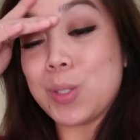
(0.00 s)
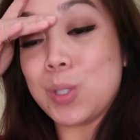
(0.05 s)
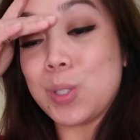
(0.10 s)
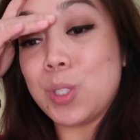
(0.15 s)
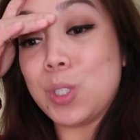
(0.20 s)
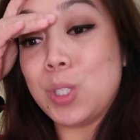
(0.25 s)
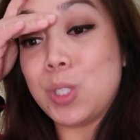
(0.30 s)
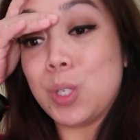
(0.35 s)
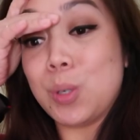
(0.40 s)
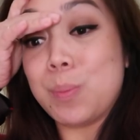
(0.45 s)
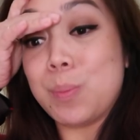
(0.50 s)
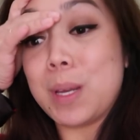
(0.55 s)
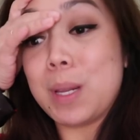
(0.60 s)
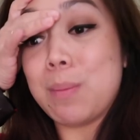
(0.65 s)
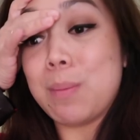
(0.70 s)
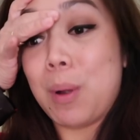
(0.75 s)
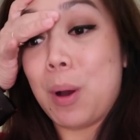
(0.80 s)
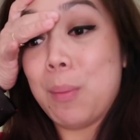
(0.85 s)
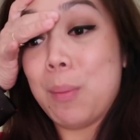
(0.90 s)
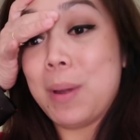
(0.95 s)

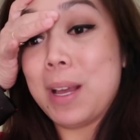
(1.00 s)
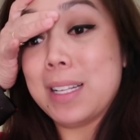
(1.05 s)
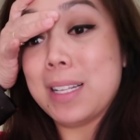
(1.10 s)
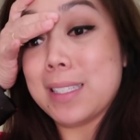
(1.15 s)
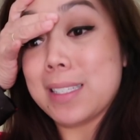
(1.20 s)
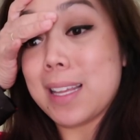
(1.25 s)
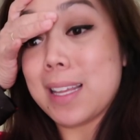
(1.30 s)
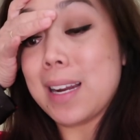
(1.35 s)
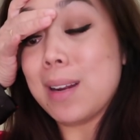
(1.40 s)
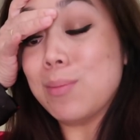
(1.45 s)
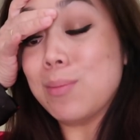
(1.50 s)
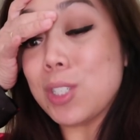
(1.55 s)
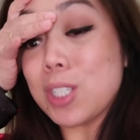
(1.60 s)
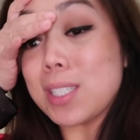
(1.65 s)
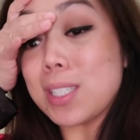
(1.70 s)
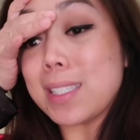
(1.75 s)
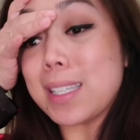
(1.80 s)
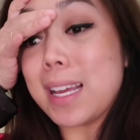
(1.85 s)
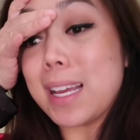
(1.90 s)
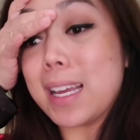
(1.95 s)
Stupid moments, and I'm
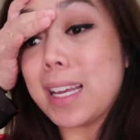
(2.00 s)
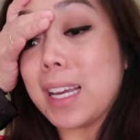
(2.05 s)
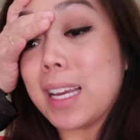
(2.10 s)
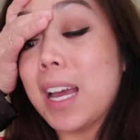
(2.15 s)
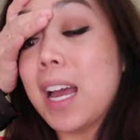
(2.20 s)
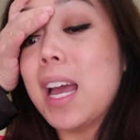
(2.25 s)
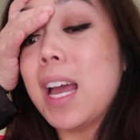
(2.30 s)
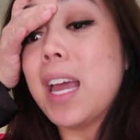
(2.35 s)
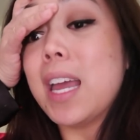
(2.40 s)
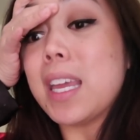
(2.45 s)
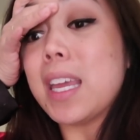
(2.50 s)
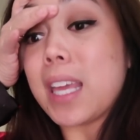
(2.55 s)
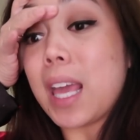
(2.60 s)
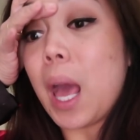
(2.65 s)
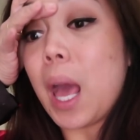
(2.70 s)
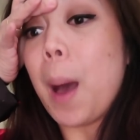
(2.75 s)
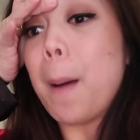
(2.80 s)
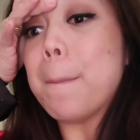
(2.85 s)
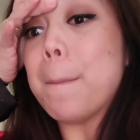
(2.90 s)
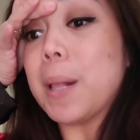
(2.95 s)
just like,
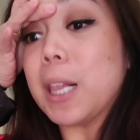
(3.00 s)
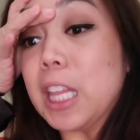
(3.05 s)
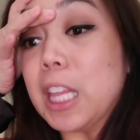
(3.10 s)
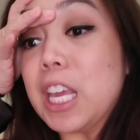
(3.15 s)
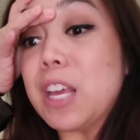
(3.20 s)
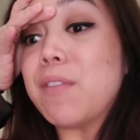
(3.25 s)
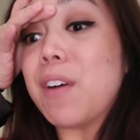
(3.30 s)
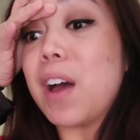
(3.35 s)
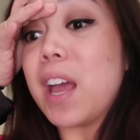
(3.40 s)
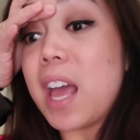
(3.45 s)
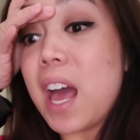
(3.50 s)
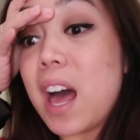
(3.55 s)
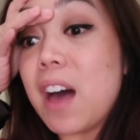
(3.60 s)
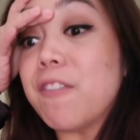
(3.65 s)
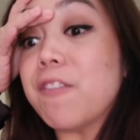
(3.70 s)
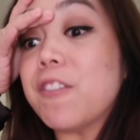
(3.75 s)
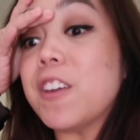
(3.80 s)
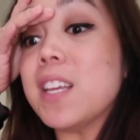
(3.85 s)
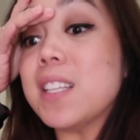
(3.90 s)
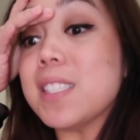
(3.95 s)
can't believe I
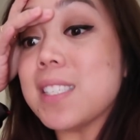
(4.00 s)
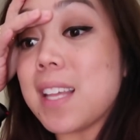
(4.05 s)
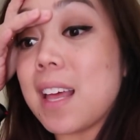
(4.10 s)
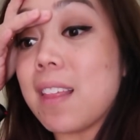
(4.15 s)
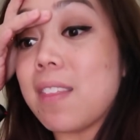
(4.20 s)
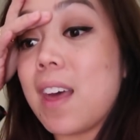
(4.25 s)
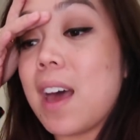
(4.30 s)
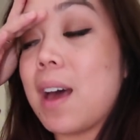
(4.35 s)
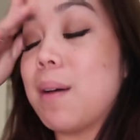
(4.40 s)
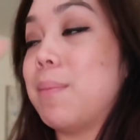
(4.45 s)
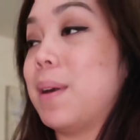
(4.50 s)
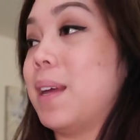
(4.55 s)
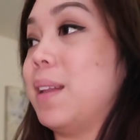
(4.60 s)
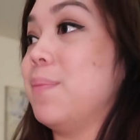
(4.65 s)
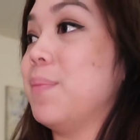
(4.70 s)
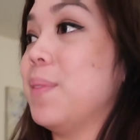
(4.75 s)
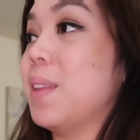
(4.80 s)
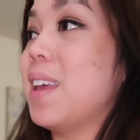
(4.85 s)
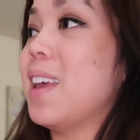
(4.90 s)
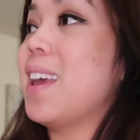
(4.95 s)
haven't said that.
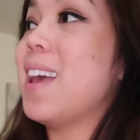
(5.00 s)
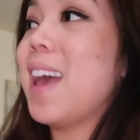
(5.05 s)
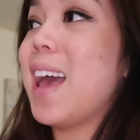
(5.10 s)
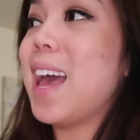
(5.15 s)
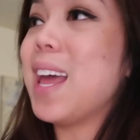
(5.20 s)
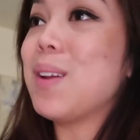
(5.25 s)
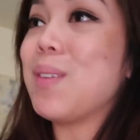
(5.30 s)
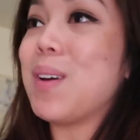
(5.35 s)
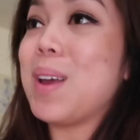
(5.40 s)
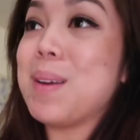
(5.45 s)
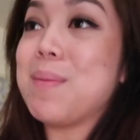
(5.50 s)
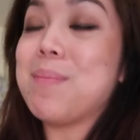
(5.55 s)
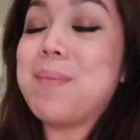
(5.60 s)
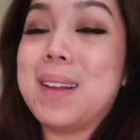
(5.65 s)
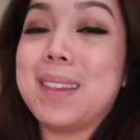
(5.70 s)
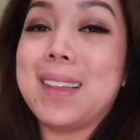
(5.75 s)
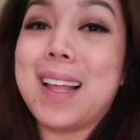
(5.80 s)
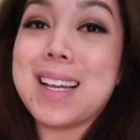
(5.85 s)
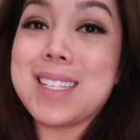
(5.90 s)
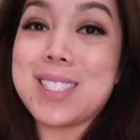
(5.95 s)
But anyway,
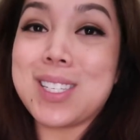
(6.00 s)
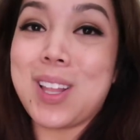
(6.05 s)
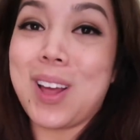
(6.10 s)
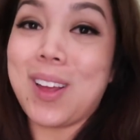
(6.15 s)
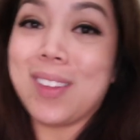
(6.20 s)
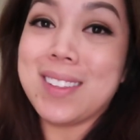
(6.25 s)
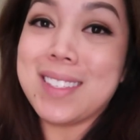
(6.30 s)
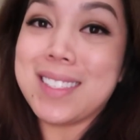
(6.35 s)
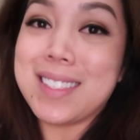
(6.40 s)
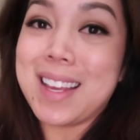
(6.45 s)
my last thought of the